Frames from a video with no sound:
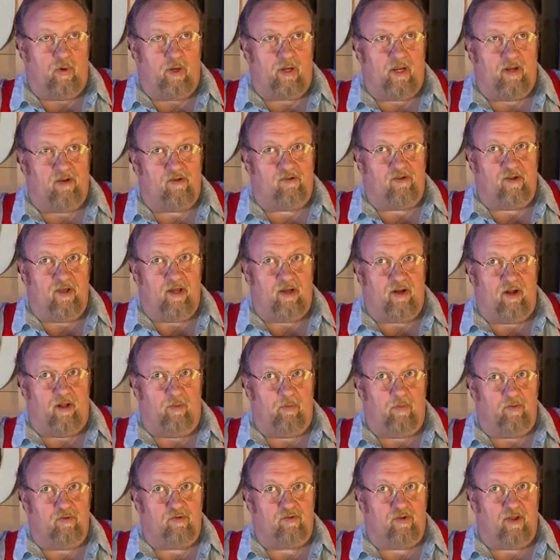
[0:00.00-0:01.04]
against that
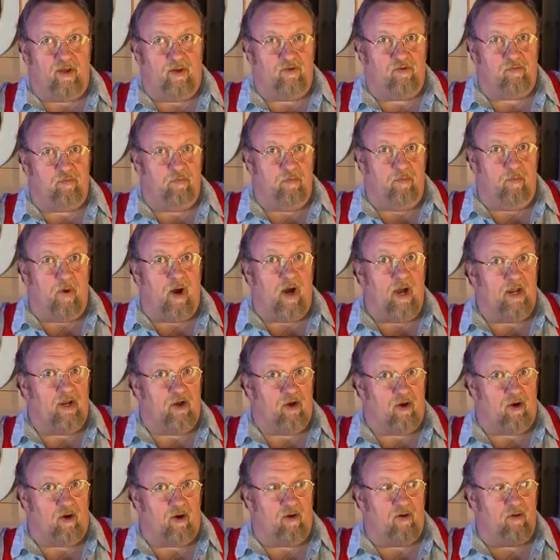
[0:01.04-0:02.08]
almost sounds
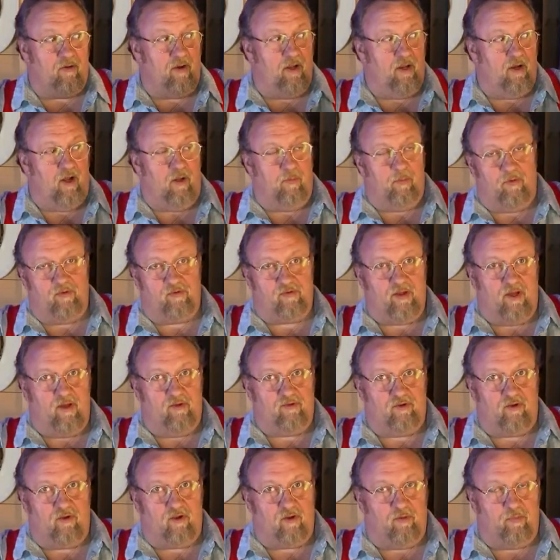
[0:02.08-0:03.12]
minor. It almost
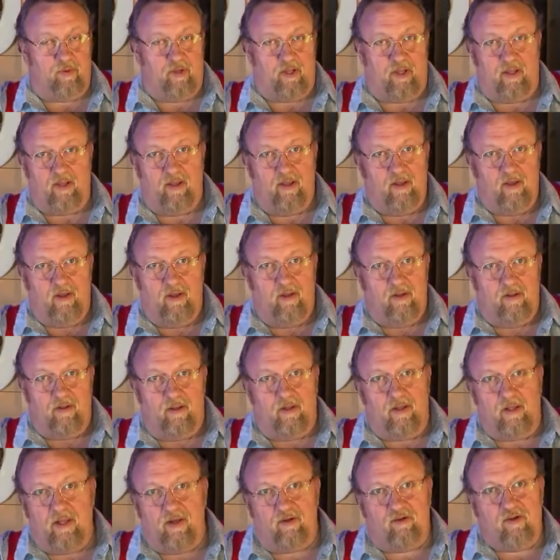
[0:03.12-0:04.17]
sounds like it could be,
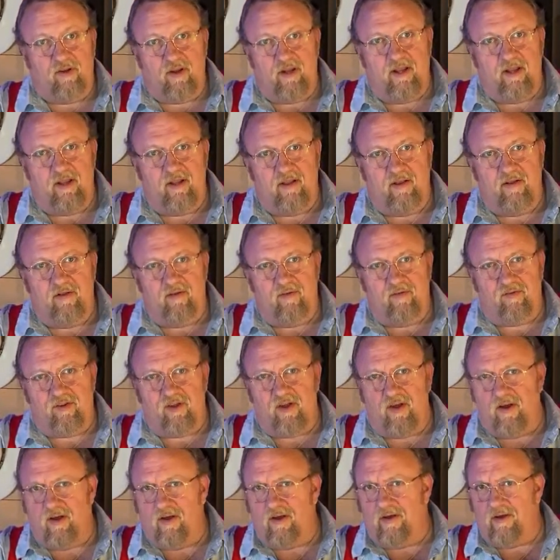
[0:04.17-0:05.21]
I'll let you do this
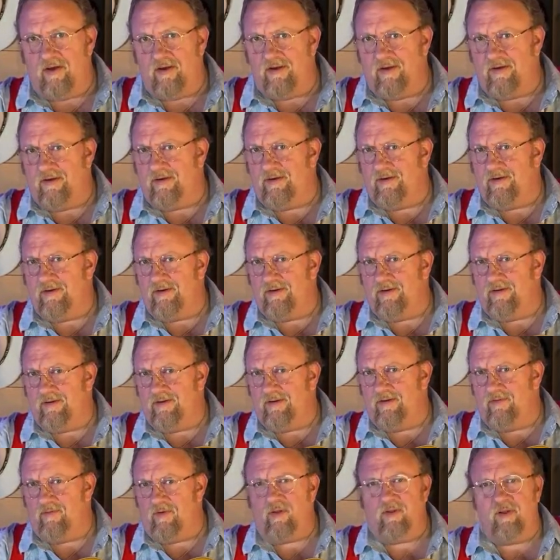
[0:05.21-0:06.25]
song,
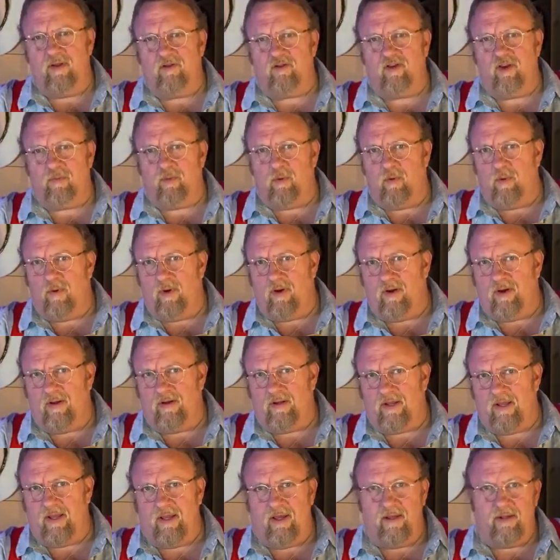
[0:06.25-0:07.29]
I'll let you down,
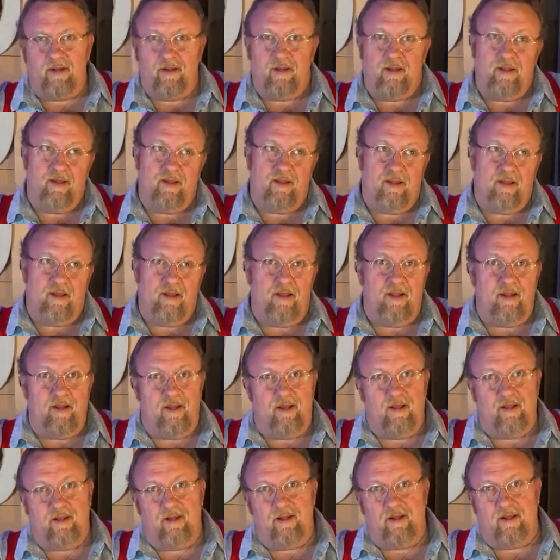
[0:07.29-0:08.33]
da,
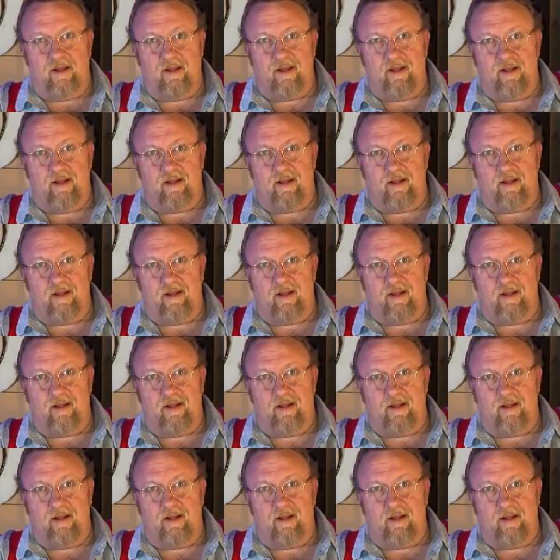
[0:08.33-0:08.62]
da,